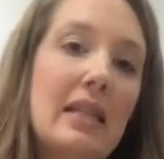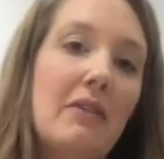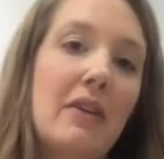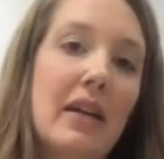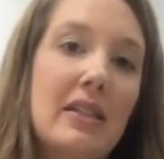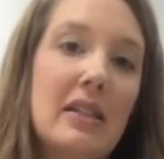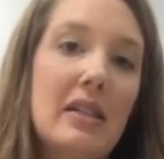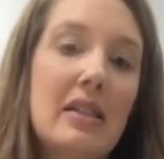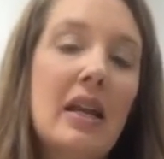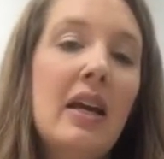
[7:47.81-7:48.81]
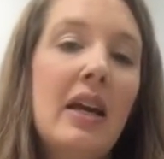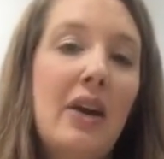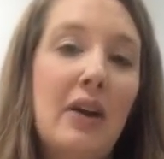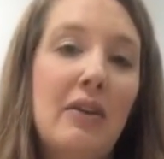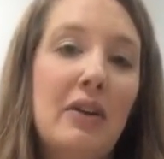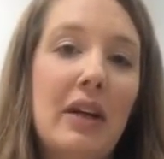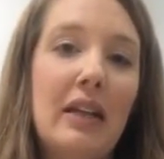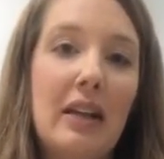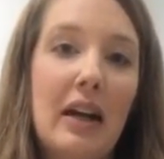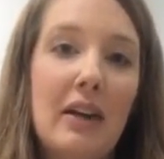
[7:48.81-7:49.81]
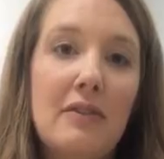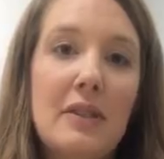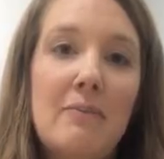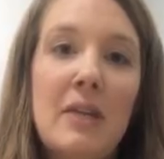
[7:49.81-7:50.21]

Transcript: affects us in our everyday lives.